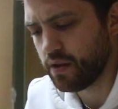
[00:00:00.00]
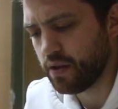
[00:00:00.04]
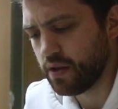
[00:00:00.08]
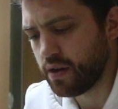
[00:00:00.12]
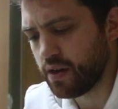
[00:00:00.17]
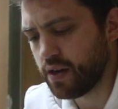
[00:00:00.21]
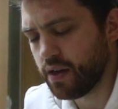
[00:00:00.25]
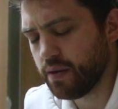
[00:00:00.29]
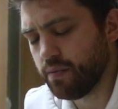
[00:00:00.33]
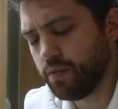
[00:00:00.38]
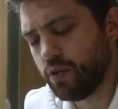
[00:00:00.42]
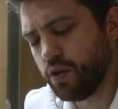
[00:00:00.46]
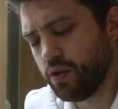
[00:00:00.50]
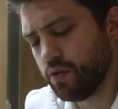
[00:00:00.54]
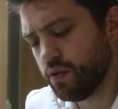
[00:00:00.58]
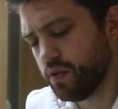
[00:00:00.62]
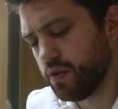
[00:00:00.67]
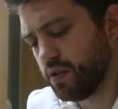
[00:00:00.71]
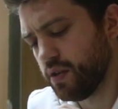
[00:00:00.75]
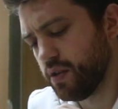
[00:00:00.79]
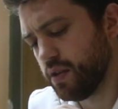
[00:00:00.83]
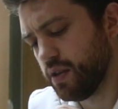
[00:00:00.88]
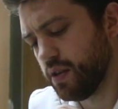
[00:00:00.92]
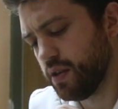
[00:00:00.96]
I'm
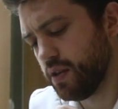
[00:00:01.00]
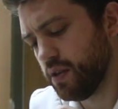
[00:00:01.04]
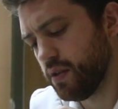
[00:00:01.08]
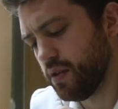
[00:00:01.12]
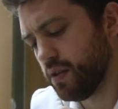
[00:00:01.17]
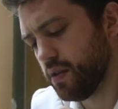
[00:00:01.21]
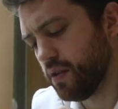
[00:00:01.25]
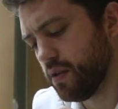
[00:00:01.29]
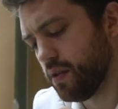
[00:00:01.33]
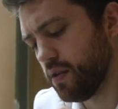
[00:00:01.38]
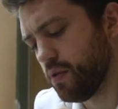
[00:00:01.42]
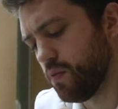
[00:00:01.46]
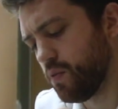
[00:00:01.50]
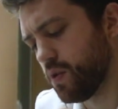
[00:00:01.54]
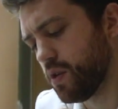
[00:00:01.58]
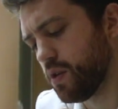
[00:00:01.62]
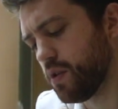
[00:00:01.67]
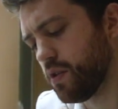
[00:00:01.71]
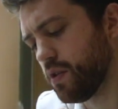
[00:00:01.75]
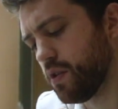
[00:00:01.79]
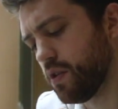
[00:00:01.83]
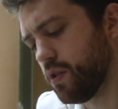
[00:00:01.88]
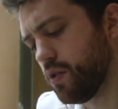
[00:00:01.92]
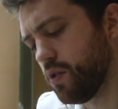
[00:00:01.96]
using the
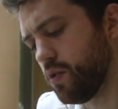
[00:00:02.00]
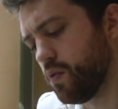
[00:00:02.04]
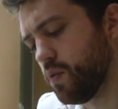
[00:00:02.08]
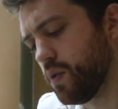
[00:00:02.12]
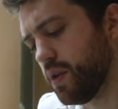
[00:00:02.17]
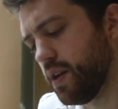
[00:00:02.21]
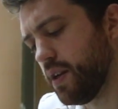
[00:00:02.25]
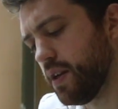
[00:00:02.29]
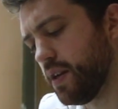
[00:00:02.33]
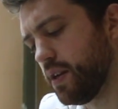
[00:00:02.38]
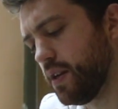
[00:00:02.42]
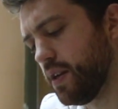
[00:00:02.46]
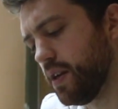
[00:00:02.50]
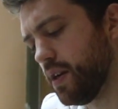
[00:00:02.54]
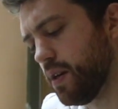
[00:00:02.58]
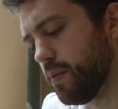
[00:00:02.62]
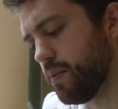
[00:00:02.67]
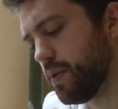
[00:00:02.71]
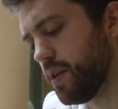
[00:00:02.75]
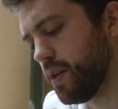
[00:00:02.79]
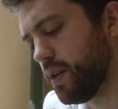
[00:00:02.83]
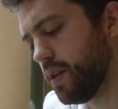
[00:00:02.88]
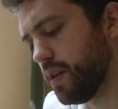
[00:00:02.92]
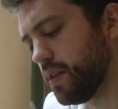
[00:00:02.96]

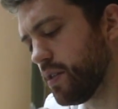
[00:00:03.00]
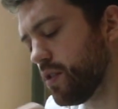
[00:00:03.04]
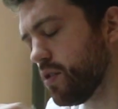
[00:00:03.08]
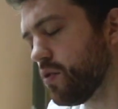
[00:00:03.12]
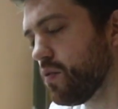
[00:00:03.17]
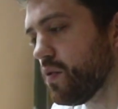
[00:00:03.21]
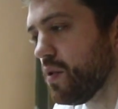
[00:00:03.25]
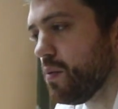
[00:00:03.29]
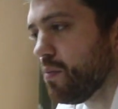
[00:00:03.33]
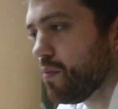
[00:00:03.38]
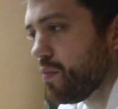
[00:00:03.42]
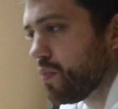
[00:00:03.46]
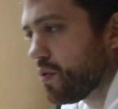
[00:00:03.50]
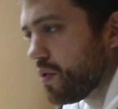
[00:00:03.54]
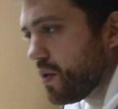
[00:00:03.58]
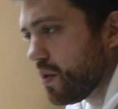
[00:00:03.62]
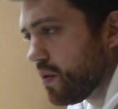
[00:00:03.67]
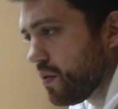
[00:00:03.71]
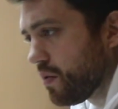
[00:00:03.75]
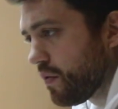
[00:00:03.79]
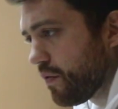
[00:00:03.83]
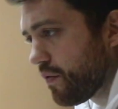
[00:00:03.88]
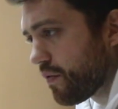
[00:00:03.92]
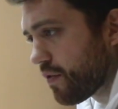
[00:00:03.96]
128GB Extreme
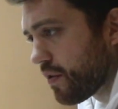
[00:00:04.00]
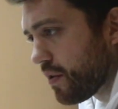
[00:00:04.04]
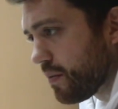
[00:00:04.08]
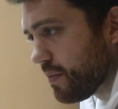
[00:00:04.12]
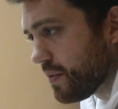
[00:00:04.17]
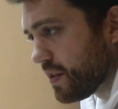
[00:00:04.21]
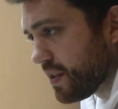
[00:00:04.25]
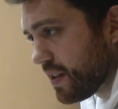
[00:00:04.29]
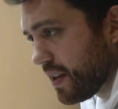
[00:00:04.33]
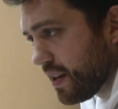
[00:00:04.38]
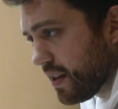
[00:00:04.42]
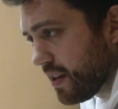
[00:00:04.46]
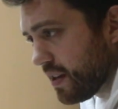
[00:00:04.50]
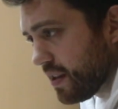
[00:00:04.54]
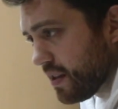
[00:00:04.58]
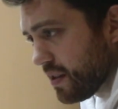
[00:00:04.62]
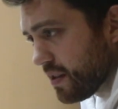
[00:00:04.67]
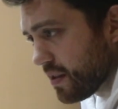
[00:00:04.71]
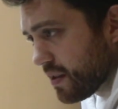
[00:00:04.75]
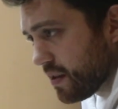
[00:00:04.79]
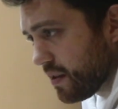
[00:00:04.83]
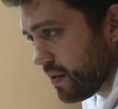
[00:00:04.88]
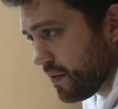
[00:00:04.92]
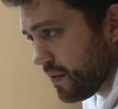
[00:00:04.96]
Pro from SanDisk.